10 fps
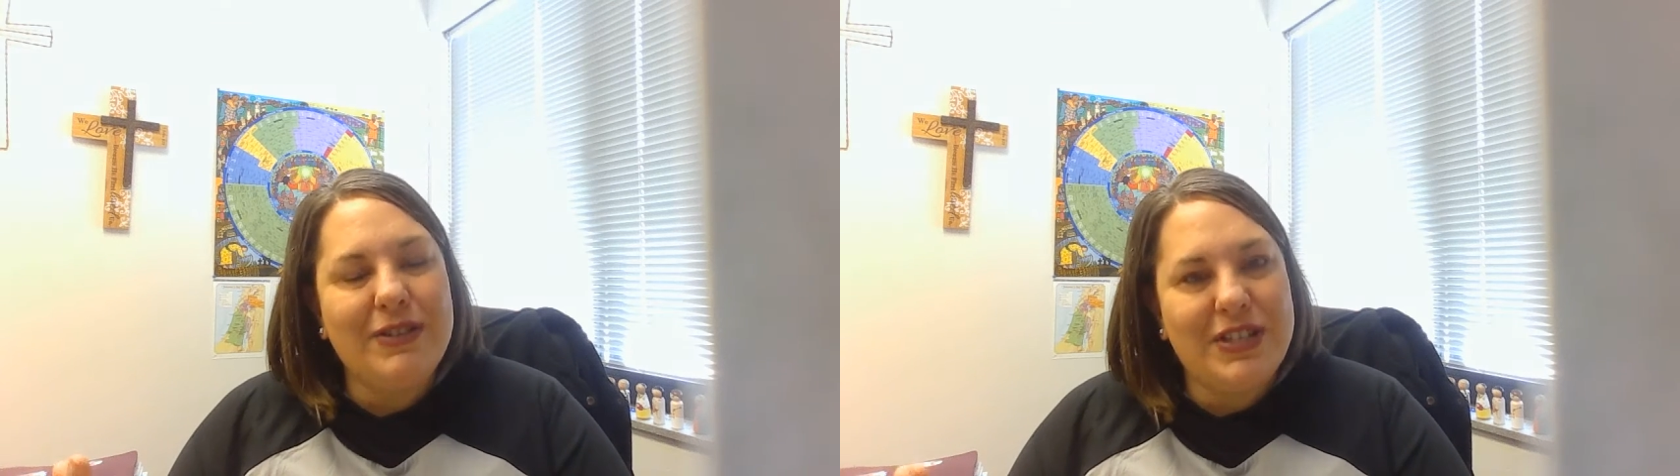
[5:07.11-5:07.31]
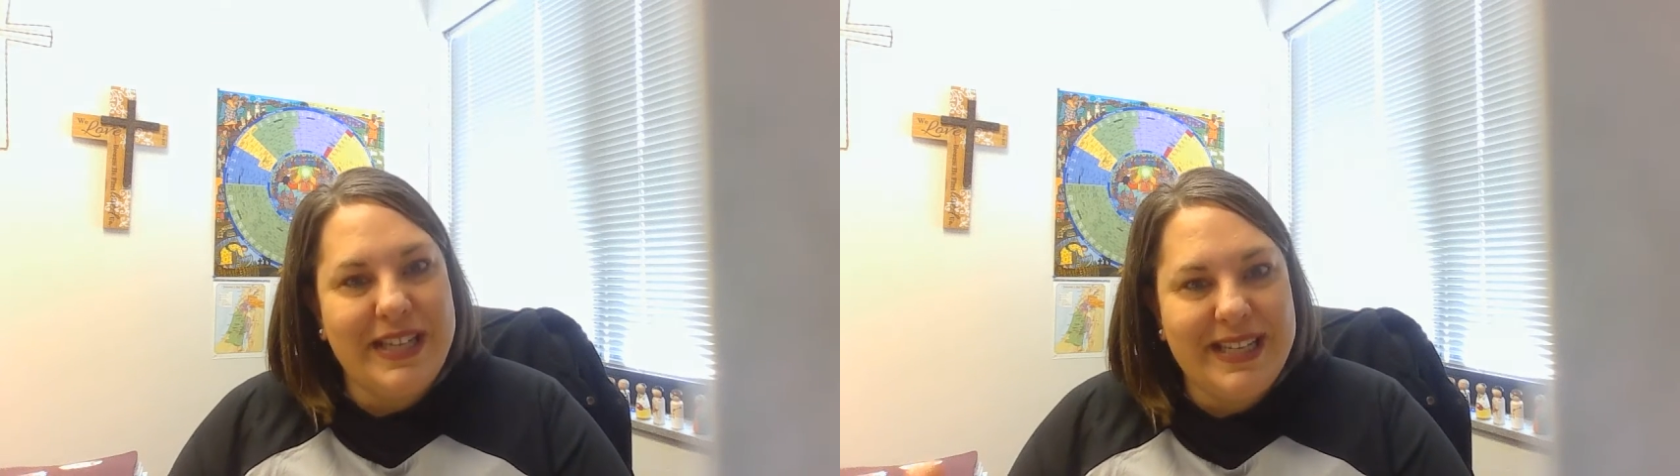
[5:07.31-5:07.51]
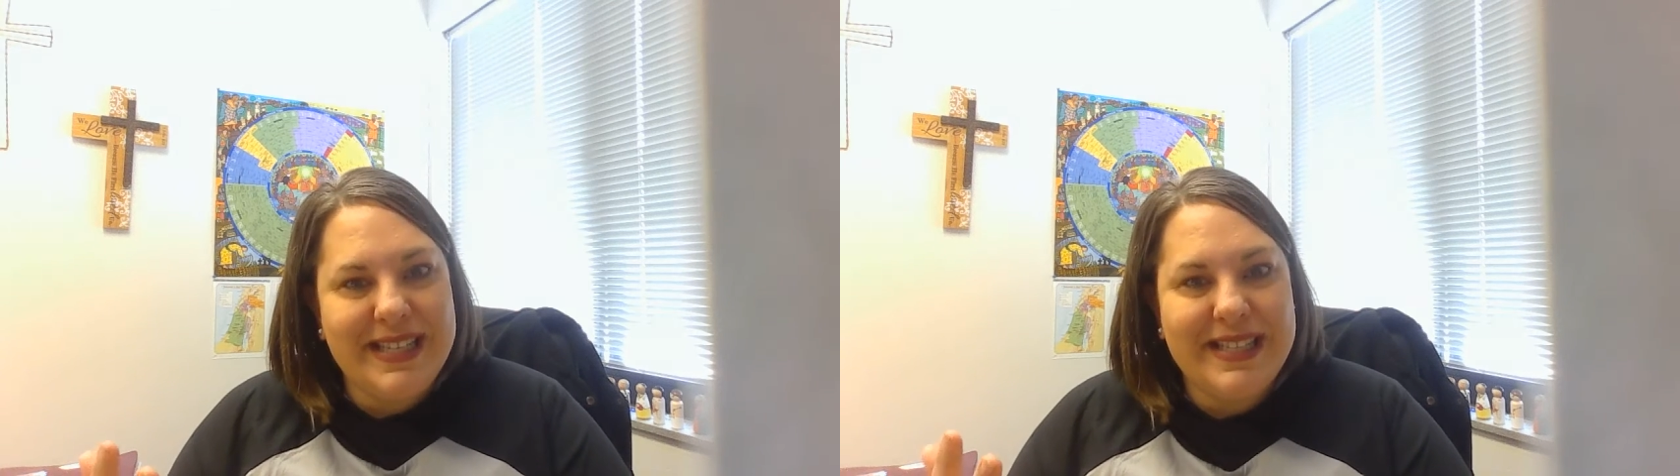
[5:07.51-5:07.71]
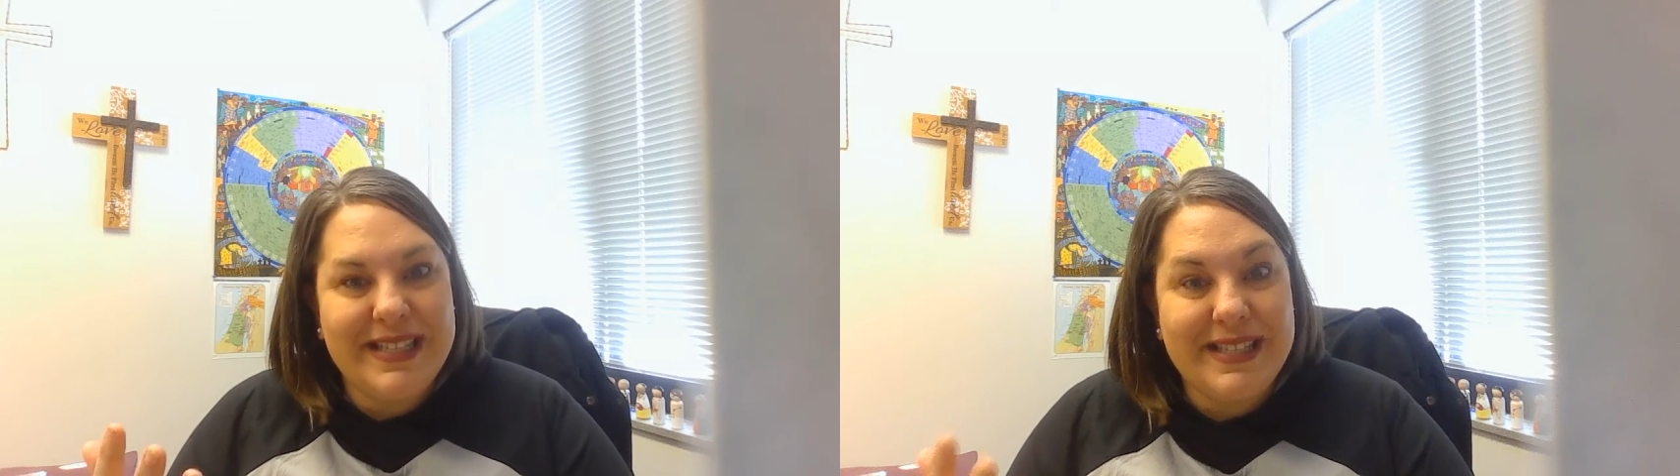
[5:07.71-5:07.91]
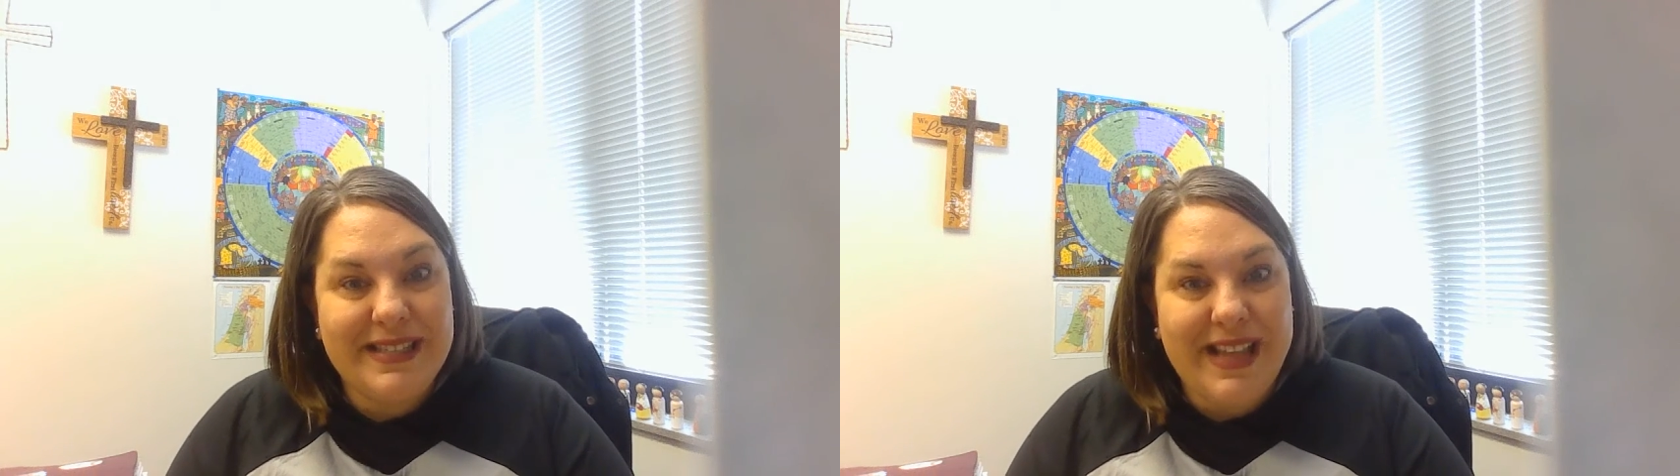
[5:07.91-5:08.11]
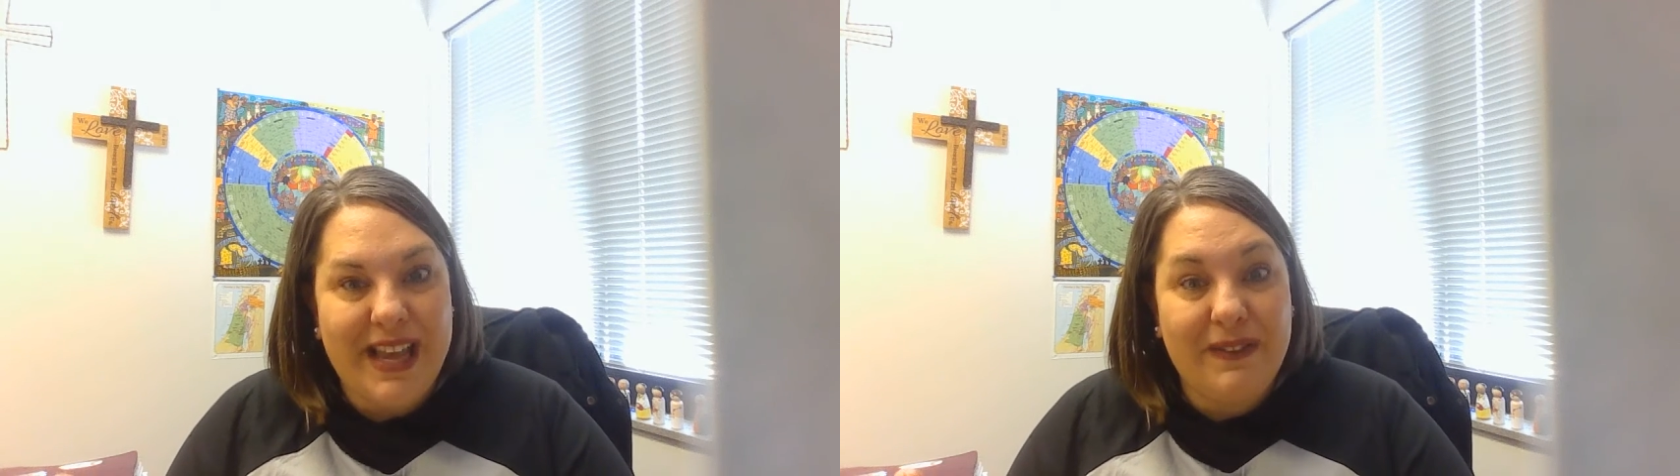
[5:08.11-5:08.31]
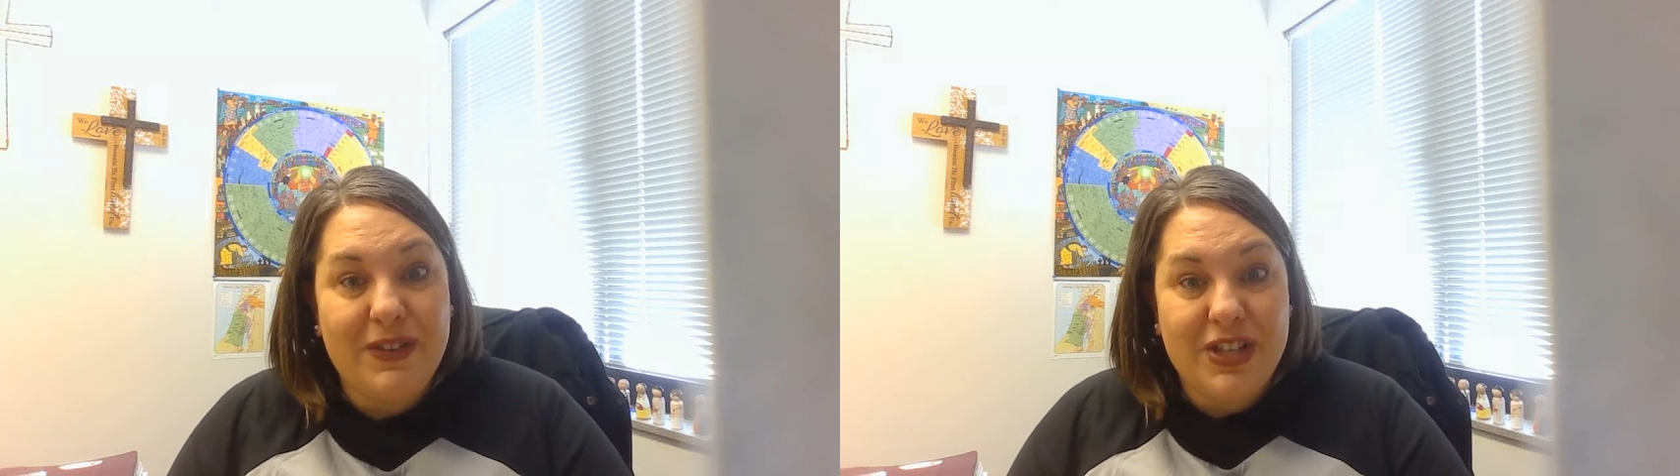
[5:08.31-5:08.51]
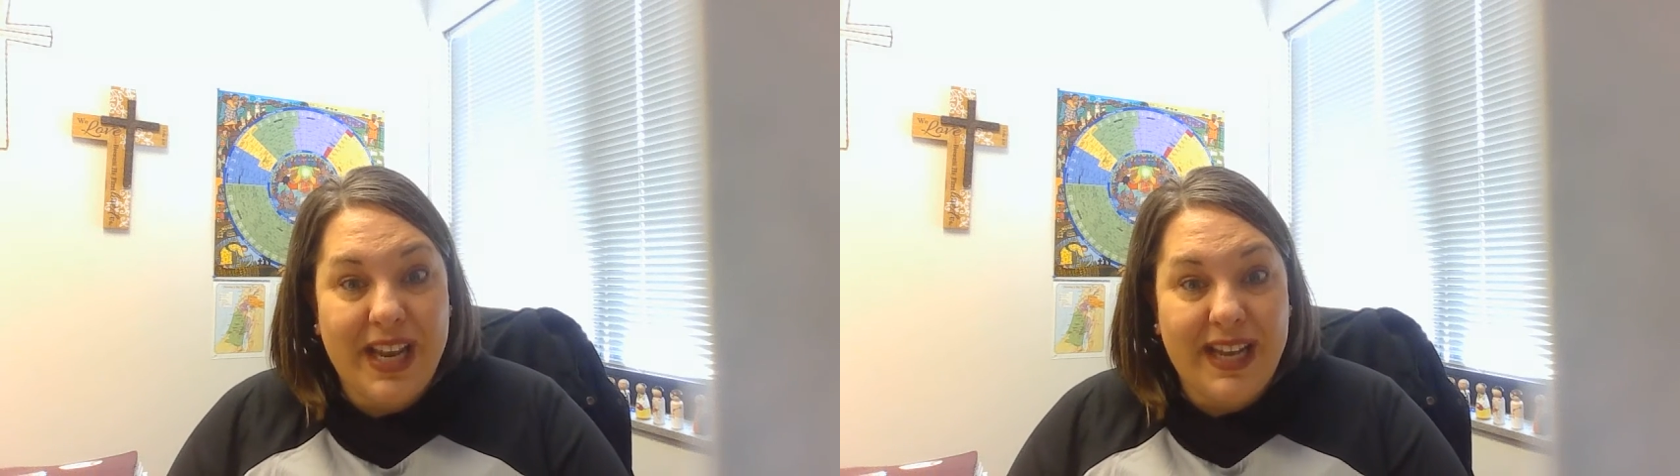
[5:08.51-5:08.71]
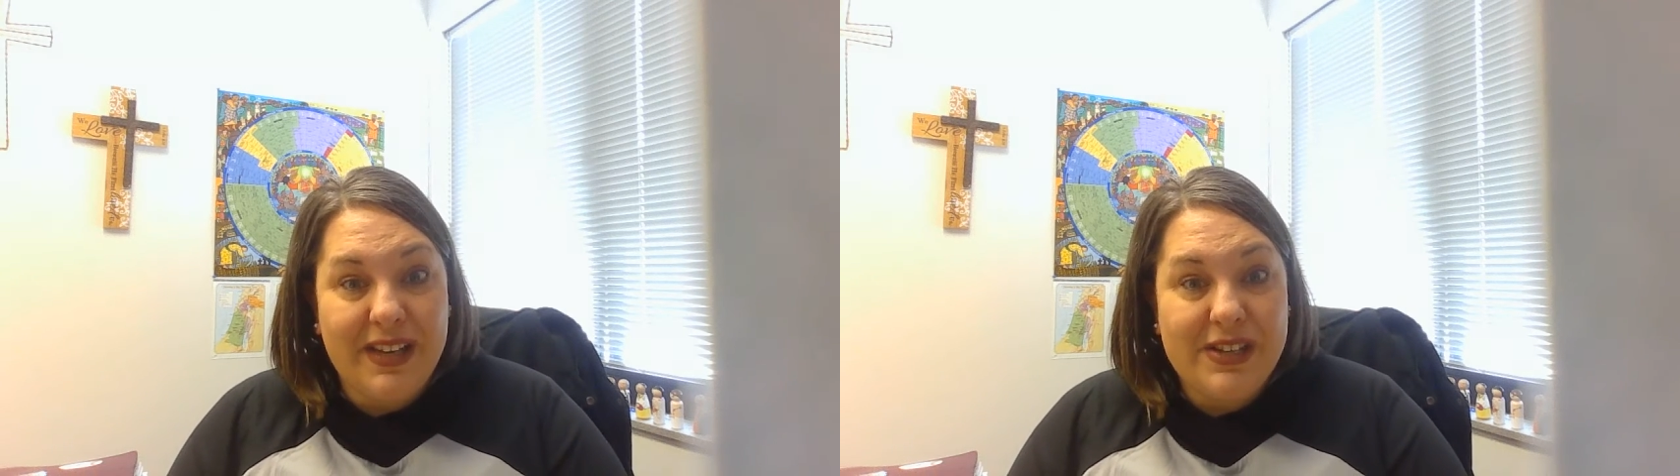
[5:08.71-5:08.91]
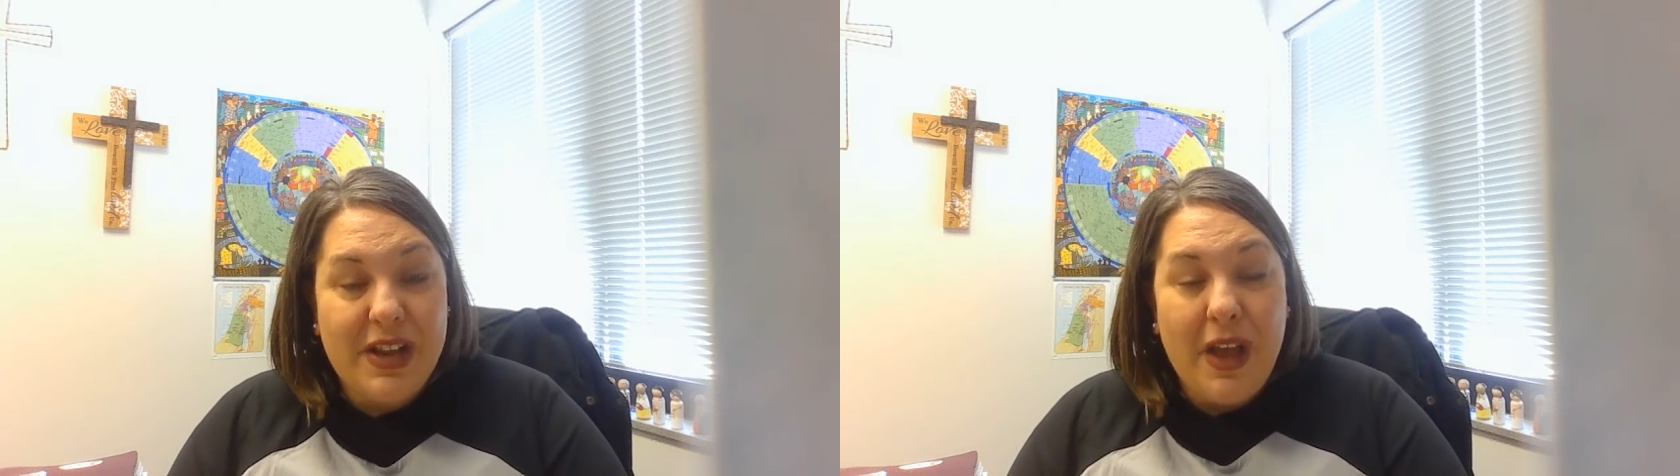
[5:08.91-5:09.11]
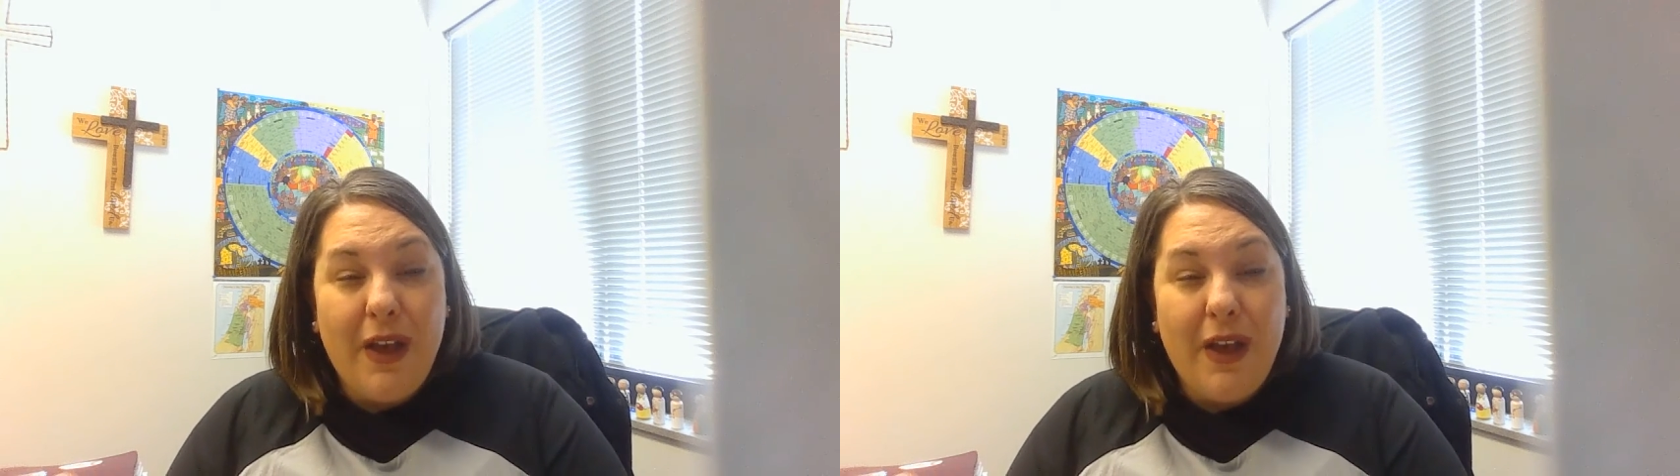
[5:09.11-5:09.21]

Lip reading: Jesus's life changed